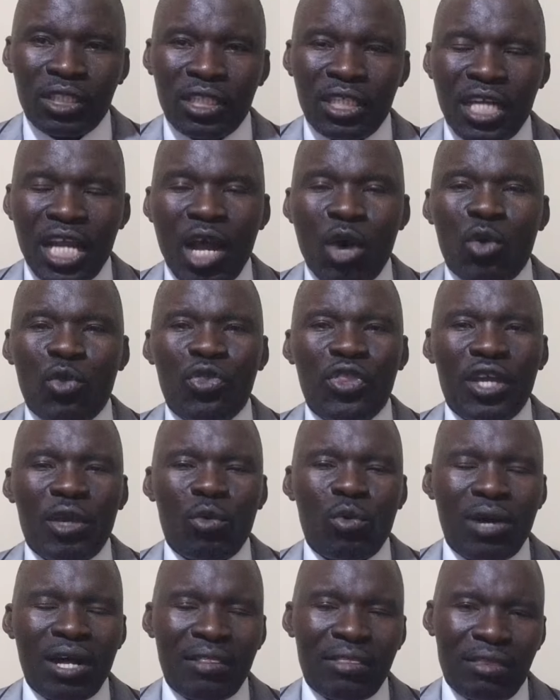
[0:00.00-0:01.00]
Now, they
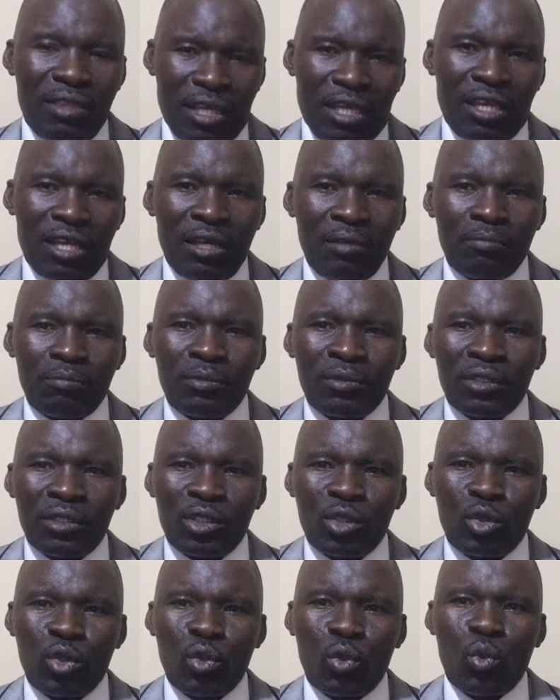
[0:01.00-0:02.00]
were there
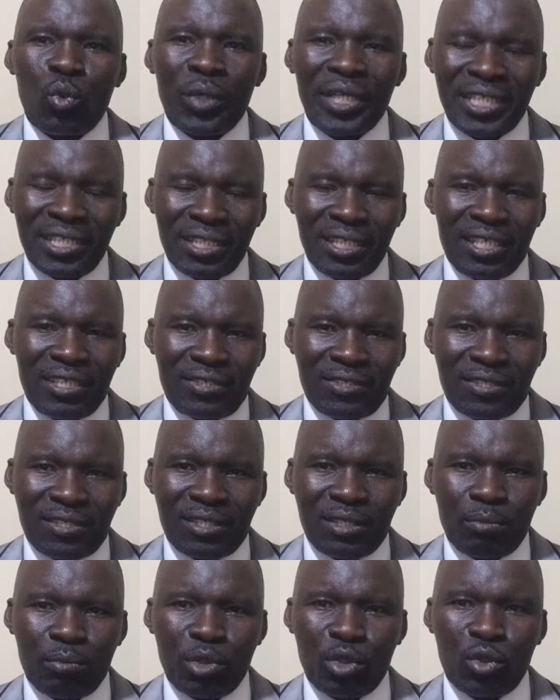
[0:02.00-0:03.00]
to
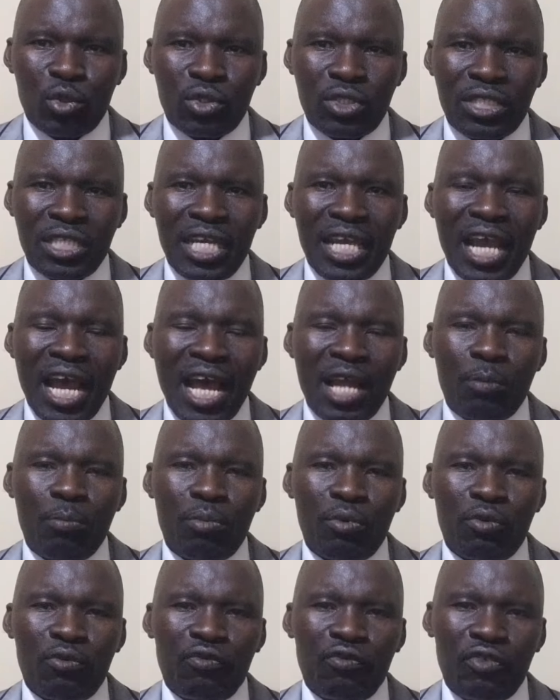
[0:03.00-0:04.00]
witness because they
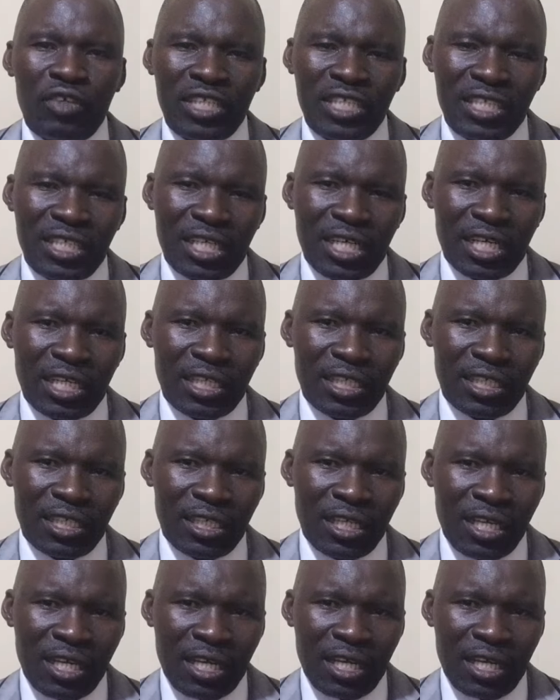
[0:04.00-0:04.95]
had prophetically